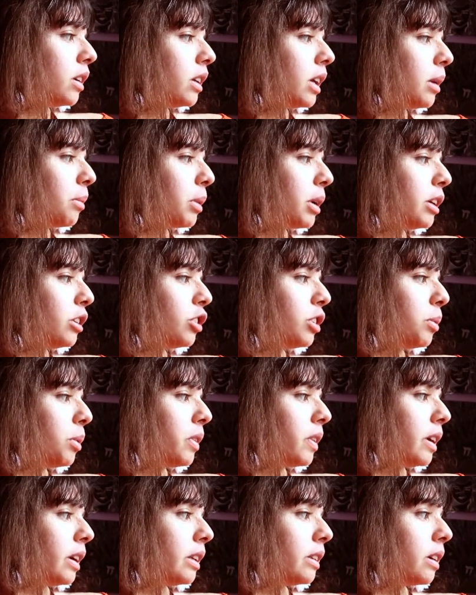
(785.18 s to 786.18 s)
name right. She
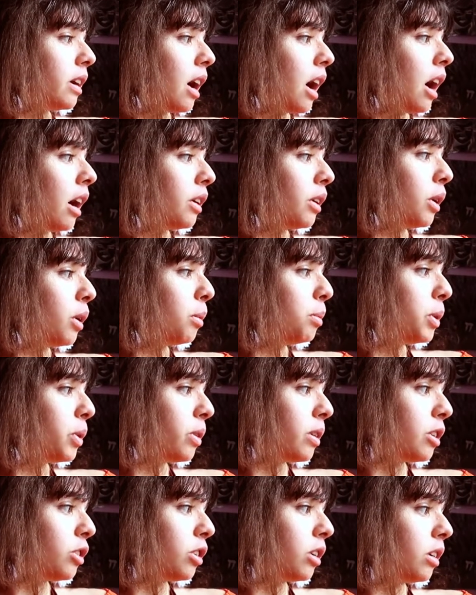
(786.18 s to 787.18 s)
was a Tejano
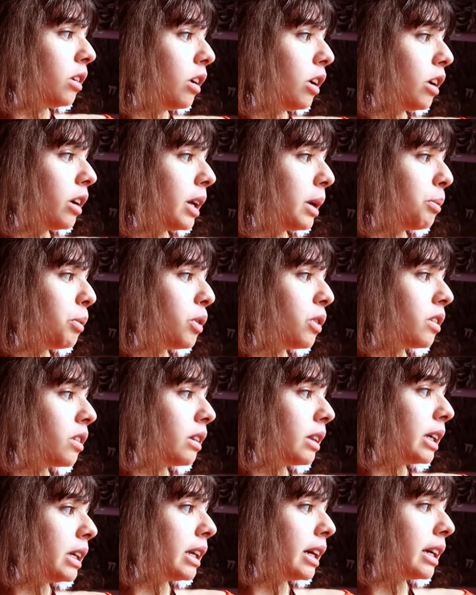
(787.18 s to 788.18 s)
musician. Her name was
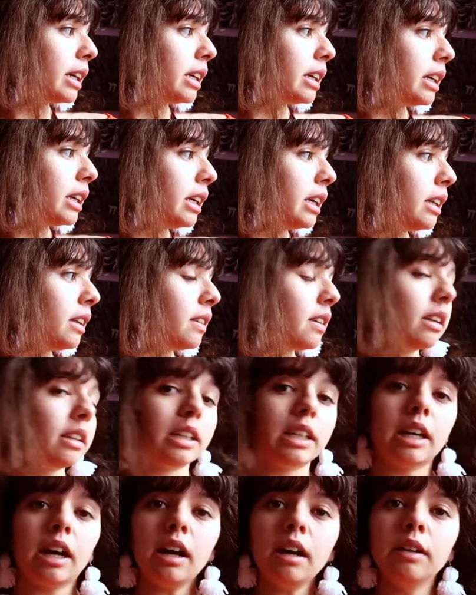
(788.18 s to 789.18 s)
Selena
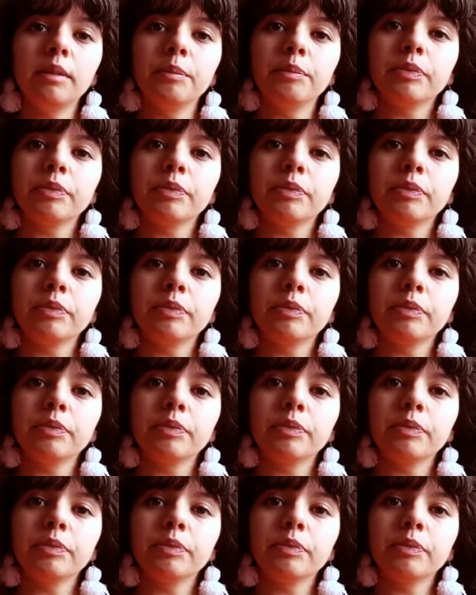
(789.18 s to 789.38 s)
Quintanilla.